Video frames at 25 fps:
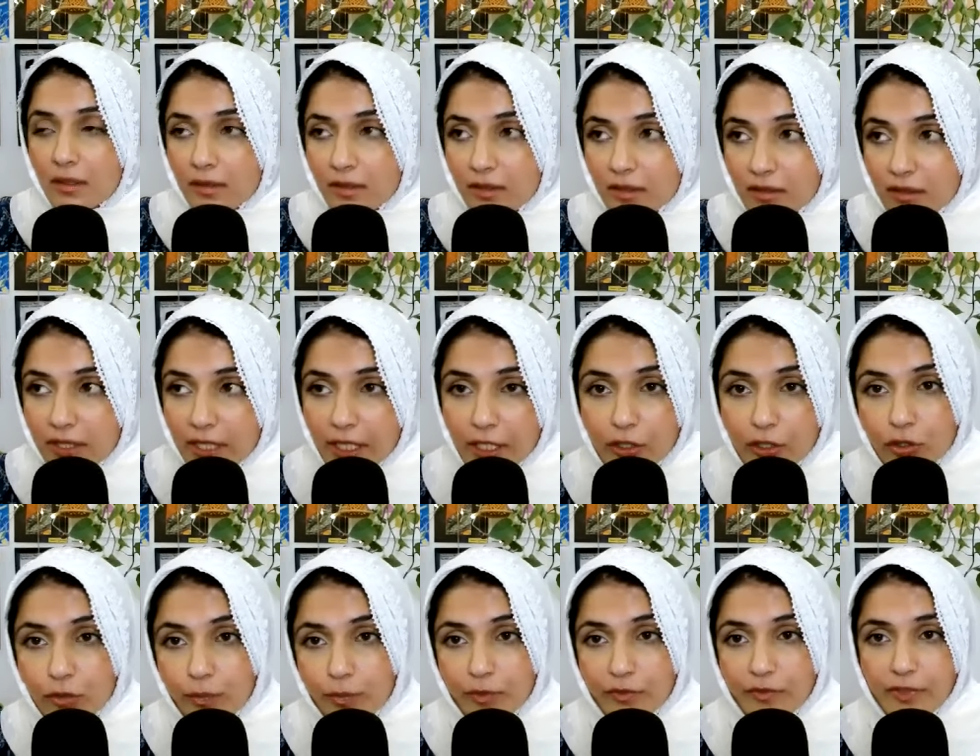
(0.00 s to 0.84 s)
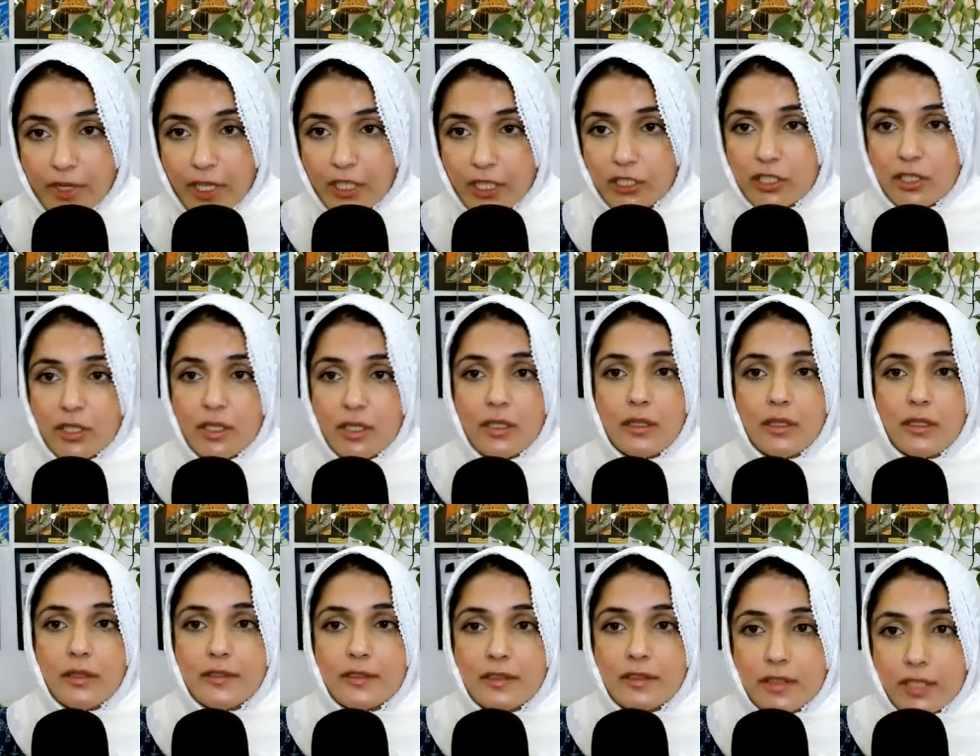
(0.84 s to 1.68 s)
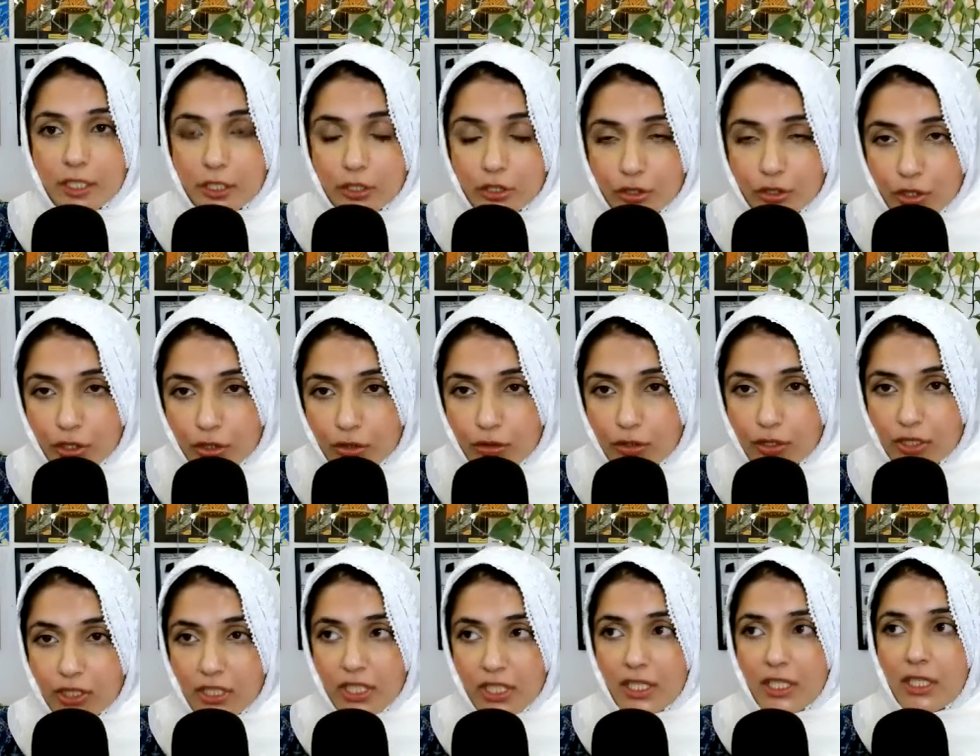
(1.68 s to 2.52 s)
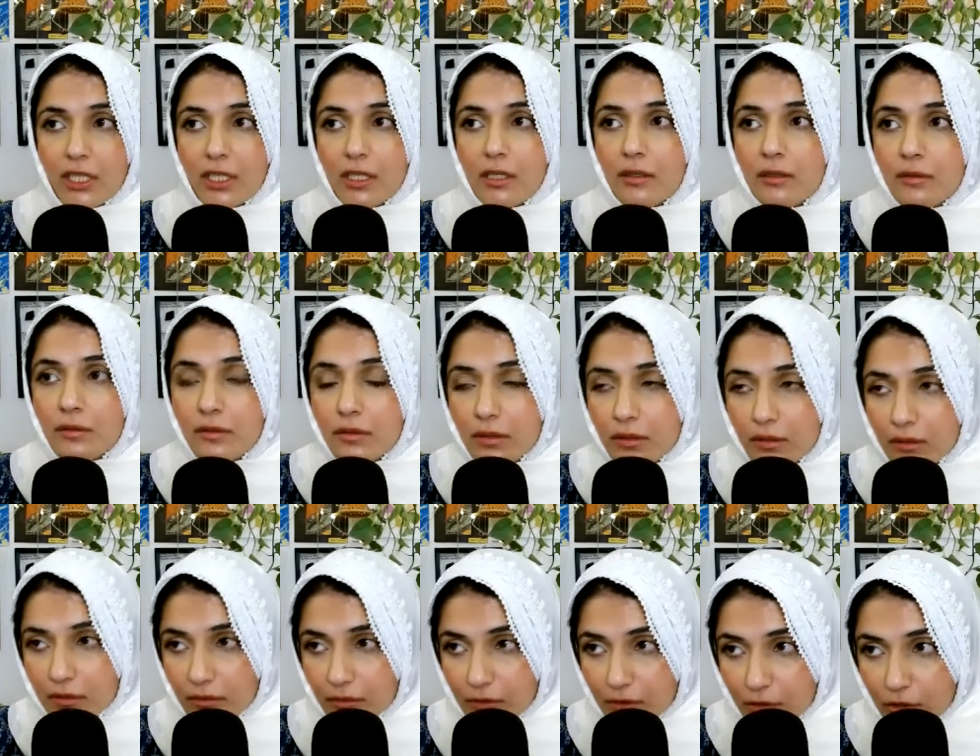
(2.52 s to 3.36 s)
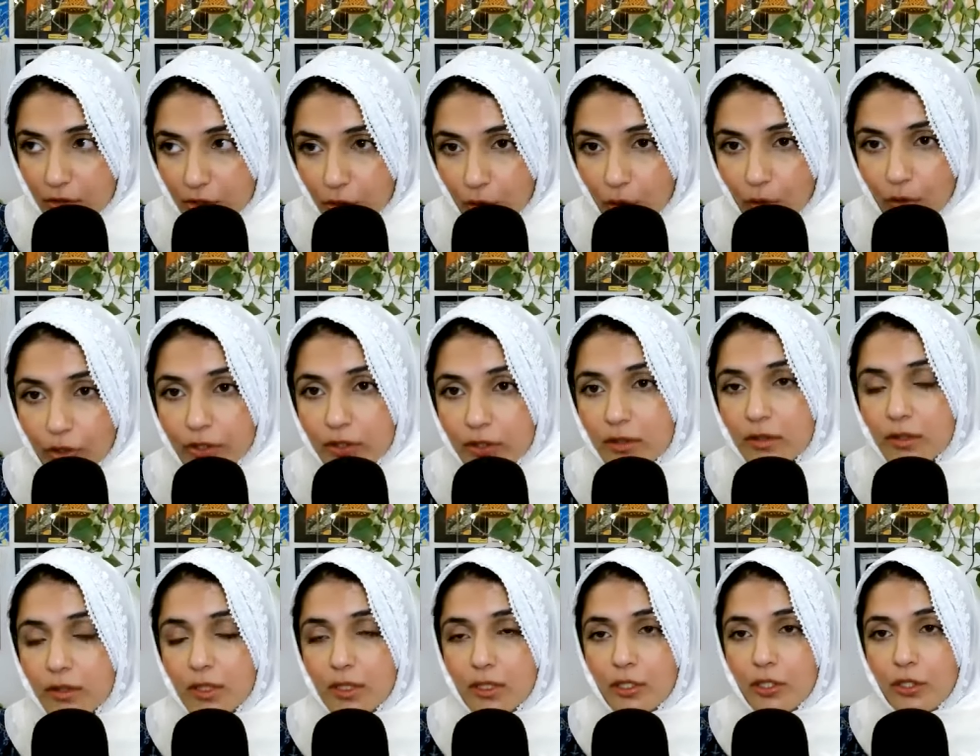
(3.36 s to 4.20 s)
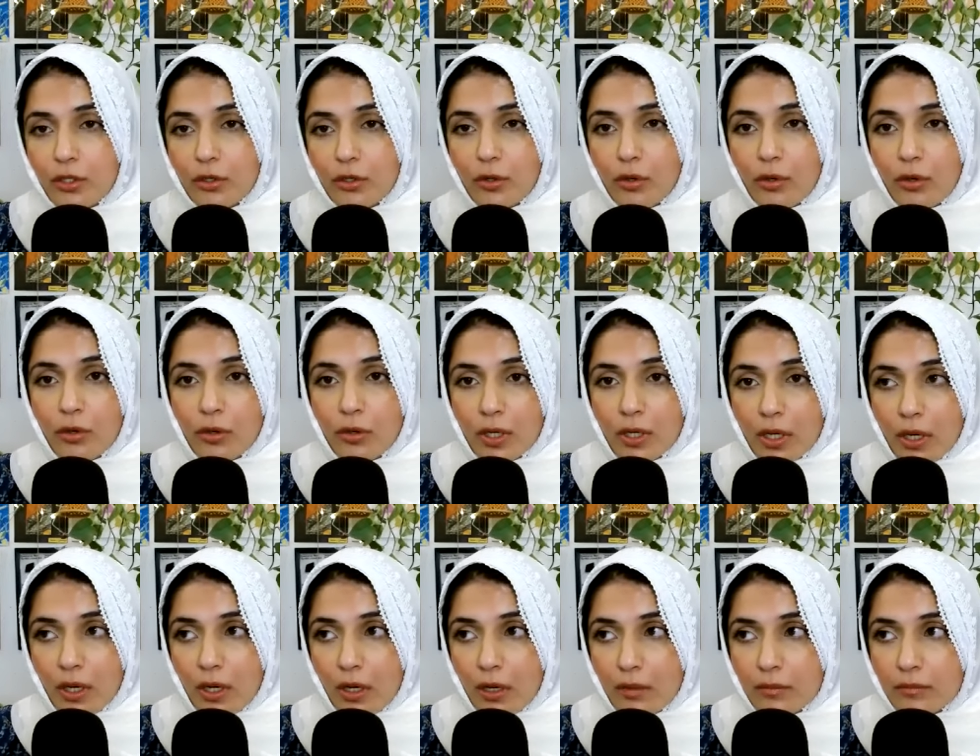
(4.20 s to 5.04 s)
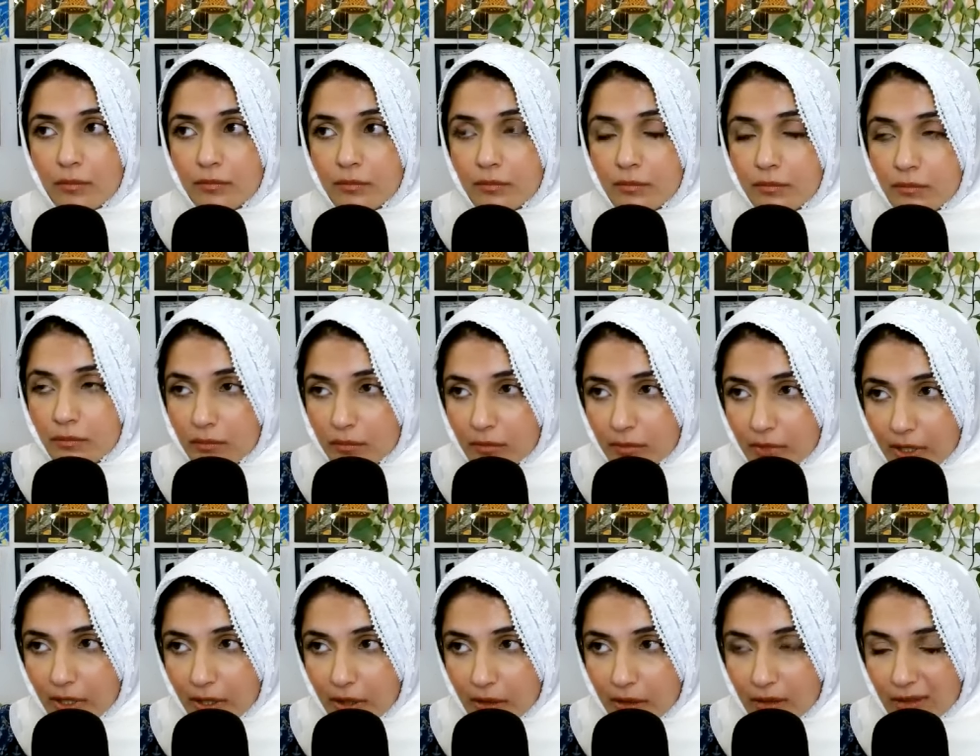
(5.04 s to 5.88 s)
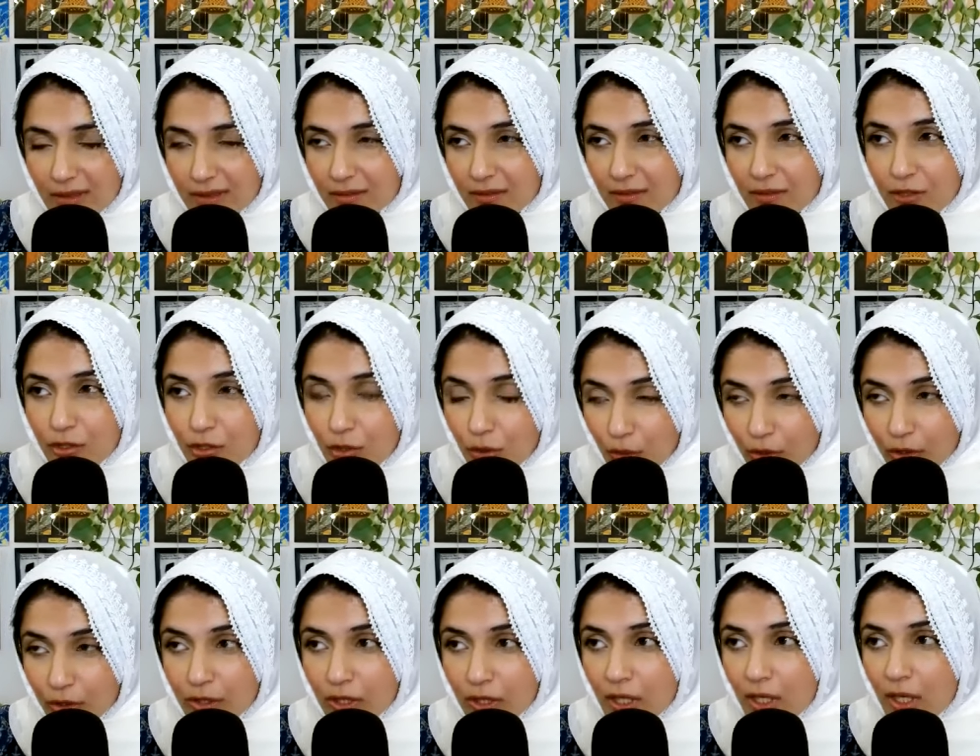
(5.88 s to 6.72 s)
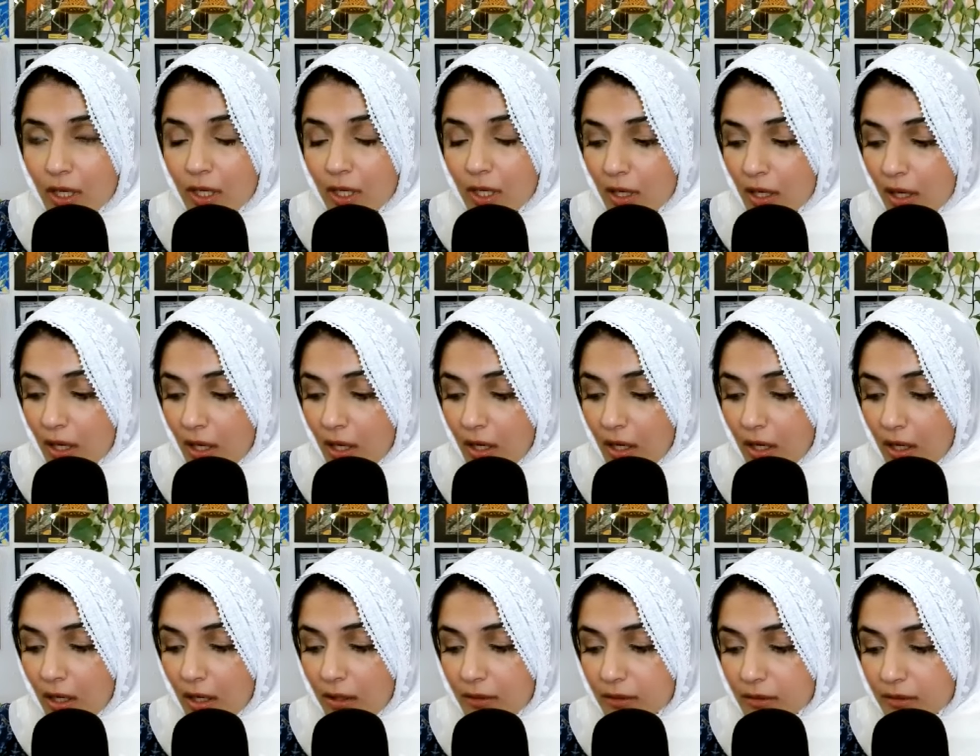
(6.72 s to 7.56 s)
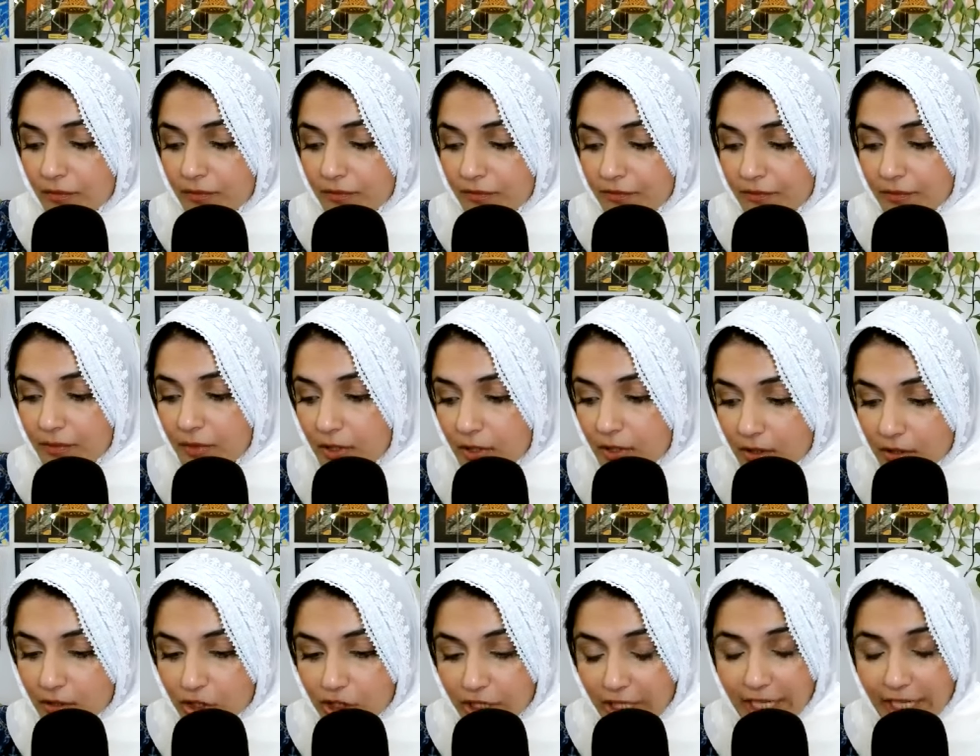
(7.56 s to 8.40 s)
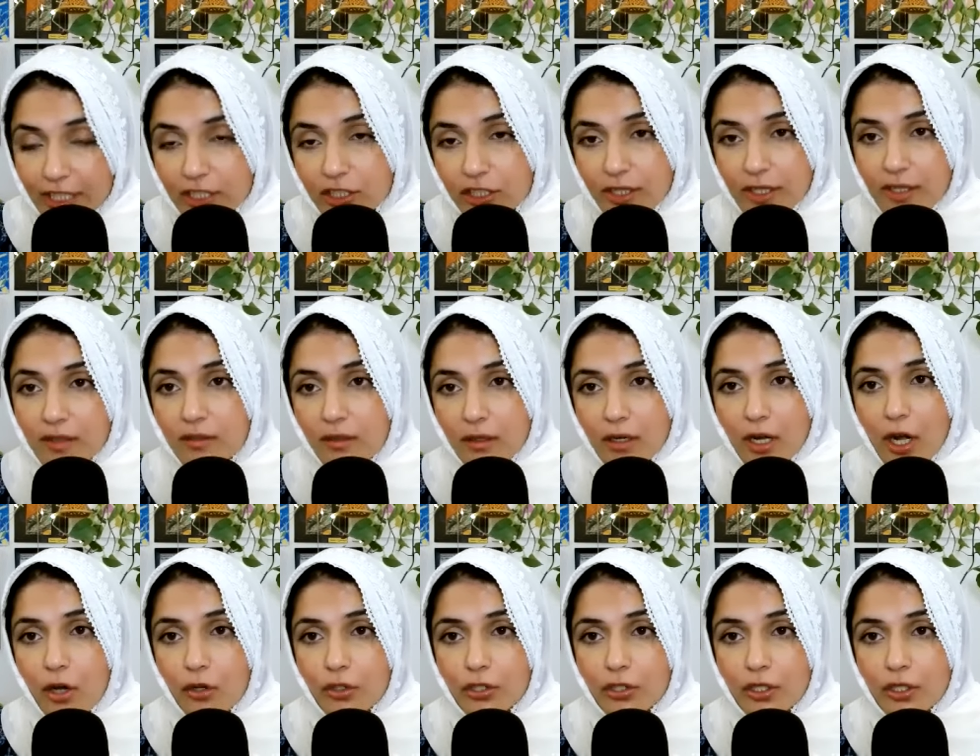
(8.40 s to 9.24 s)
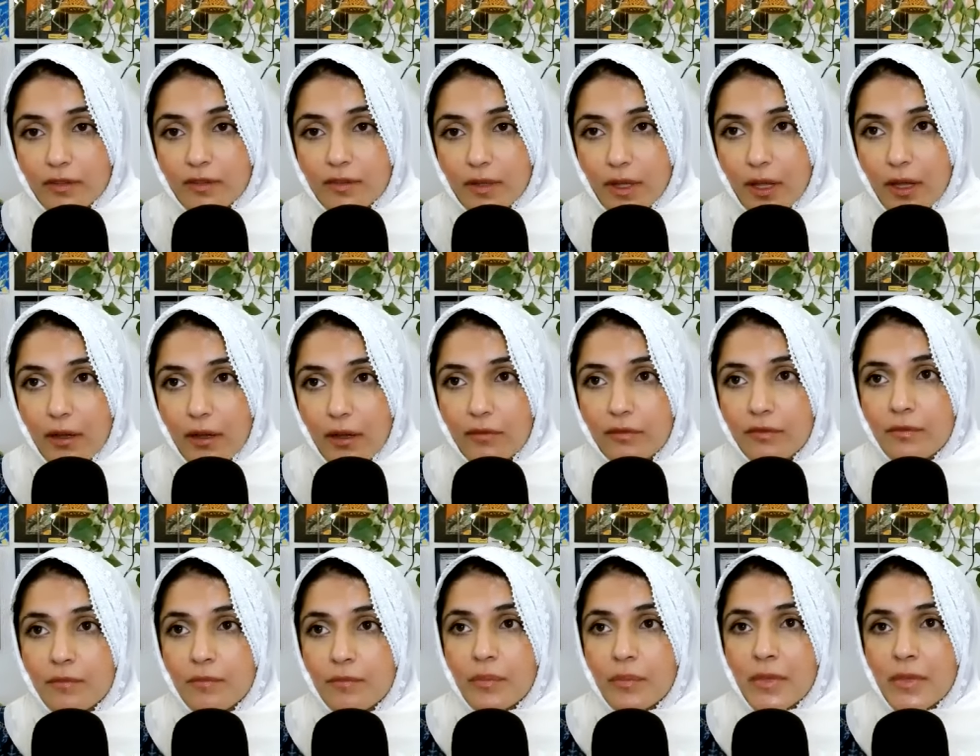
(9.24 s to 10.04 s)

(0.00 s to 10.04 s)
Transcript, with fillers: stick to professional stick to your routine don't you know um, uh, don't uh, change things around yourself